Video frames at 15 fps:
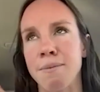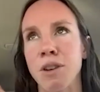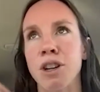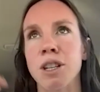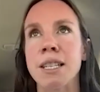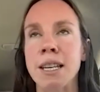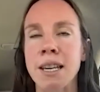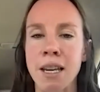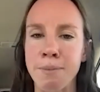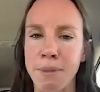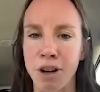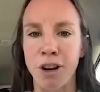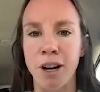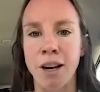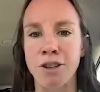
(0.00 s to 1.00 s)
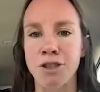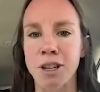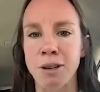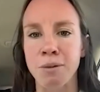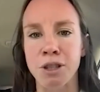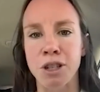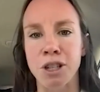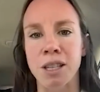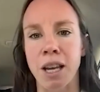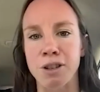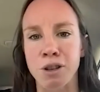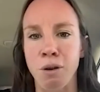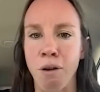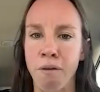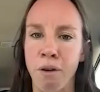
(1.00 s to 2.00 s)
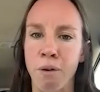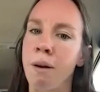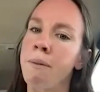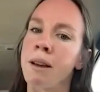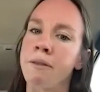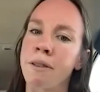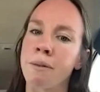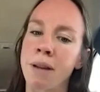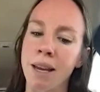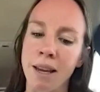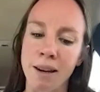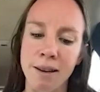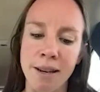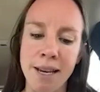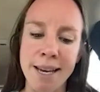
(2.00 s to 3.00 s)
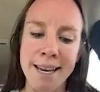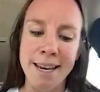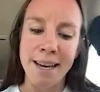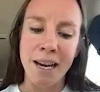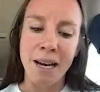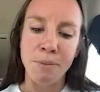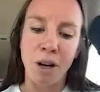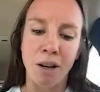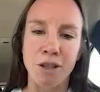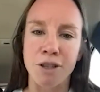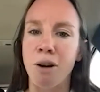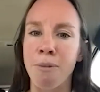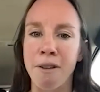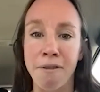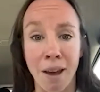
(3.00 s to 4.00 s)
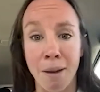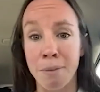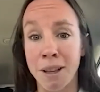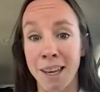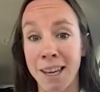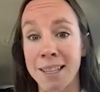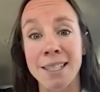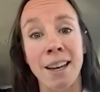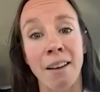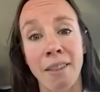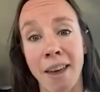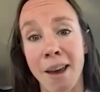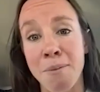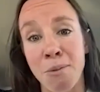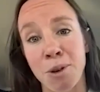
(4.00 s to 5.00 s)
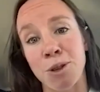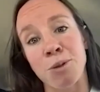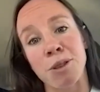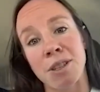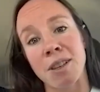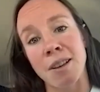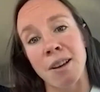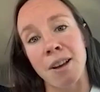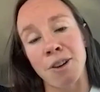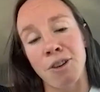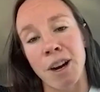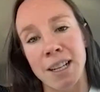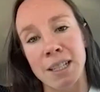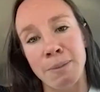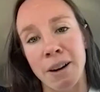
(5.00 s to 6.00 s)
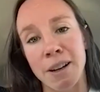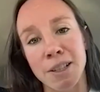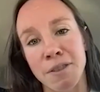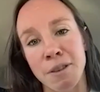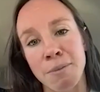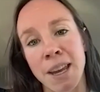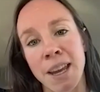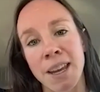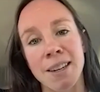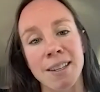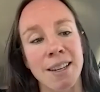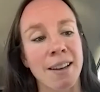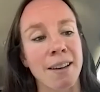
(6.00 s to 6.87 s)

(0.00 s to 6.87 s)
your team and your country. It was just like so overwhelming for me. And got to call my family and tell them, which was a great experience for me. And